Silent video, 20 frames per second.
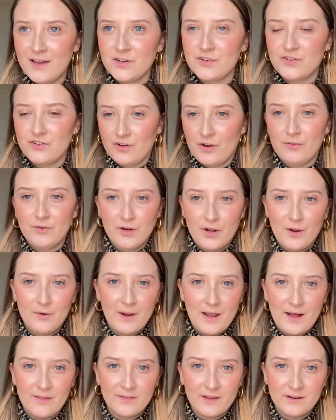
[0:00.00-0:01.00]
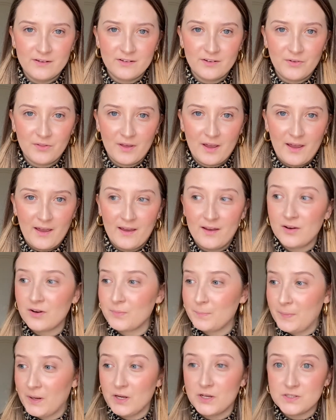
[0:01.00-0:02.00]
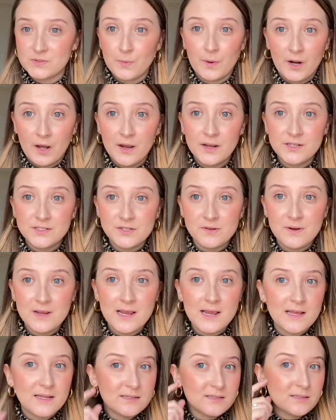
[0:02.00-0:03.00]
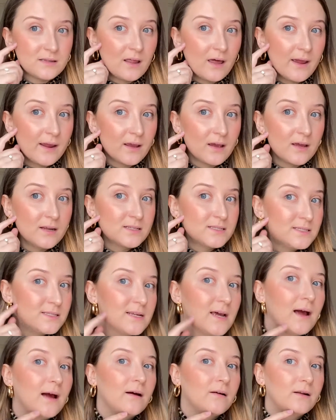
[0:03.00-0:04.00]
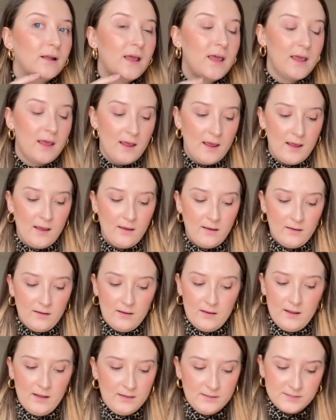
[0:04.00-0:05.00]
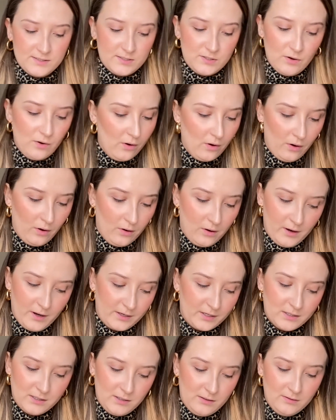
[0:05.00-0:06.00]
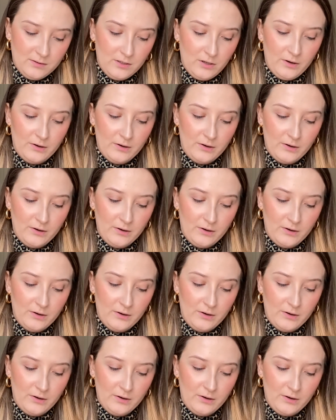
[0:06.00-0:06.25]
don't know how they do that, because when I do it, it's like down here. It's not a cute look.